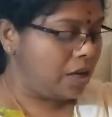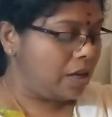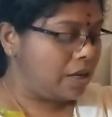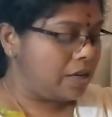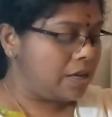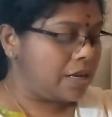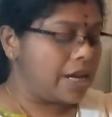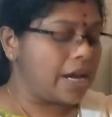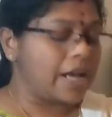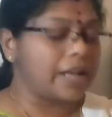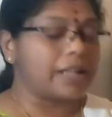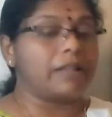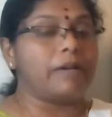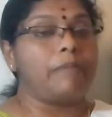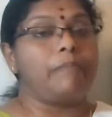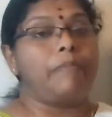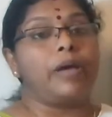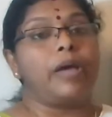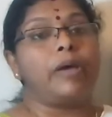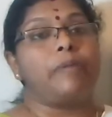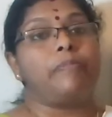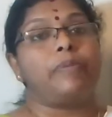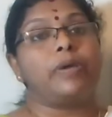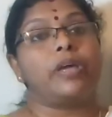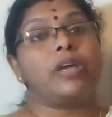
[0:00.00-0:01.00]
near the
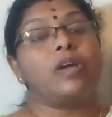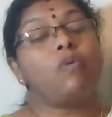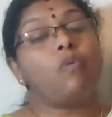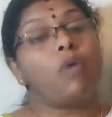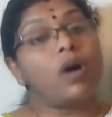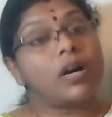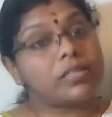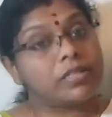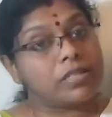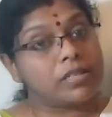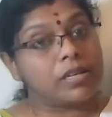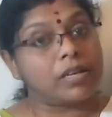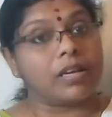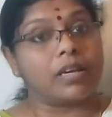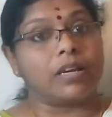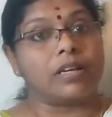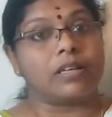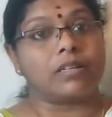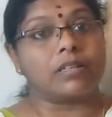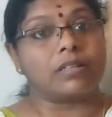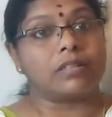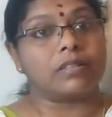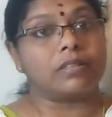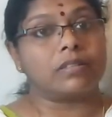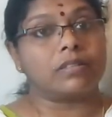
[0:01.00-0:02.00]
baby watching
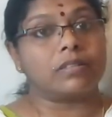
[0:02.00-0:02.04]
it.